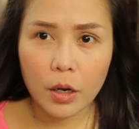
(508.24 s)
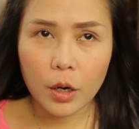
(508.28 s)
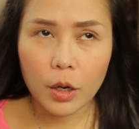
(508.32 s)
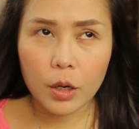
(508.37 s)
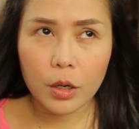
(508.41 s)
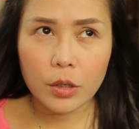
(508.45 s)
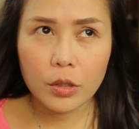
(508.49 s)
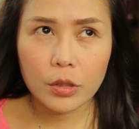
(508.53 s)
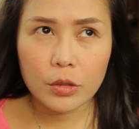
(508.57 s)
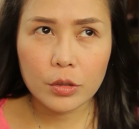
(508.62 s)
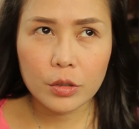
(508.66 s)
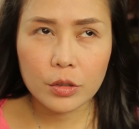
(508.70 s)

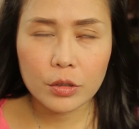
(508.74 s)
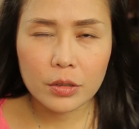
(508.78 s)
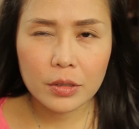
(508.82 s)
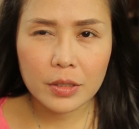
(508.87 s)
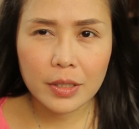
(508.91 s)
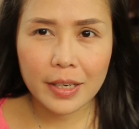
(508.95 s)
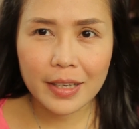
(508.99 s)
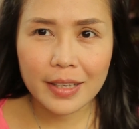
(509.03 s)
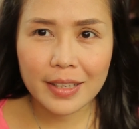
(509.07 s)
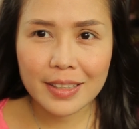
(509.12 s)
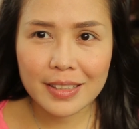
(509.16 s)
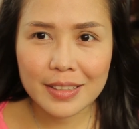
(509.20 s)
Oh,
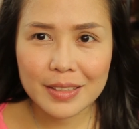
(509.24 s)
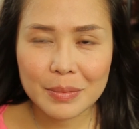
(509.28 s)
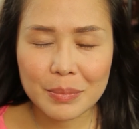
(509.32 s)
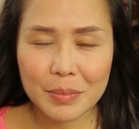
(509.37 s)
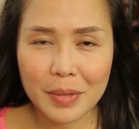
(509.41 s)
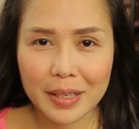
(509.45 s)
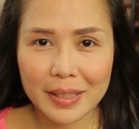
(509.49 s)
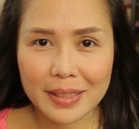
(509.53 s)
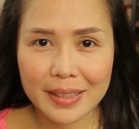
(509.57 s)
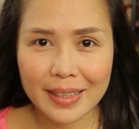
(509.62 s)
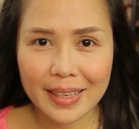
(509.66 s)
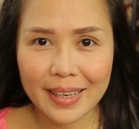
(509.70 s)
today is
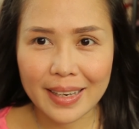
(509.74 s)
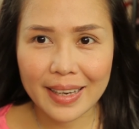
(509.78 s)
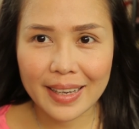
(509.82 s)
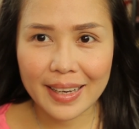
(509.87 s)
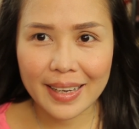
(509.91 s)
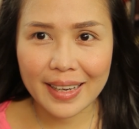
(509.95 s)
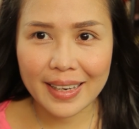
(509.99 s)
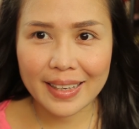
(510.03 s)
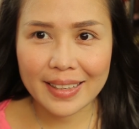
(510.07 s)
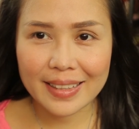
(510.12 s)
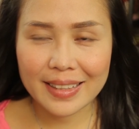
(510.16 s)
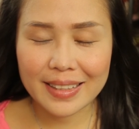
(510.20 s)
Monday
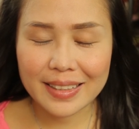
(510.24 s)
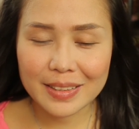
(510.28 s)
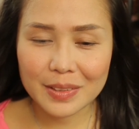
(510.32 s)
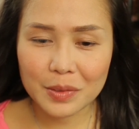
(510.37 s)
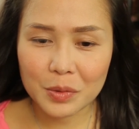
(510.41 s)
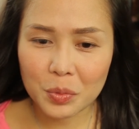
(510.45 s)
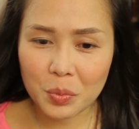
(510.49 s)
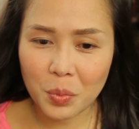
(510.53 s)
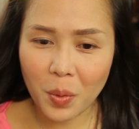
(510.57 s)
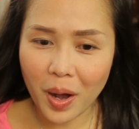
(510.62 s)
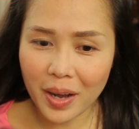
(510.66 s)
and it's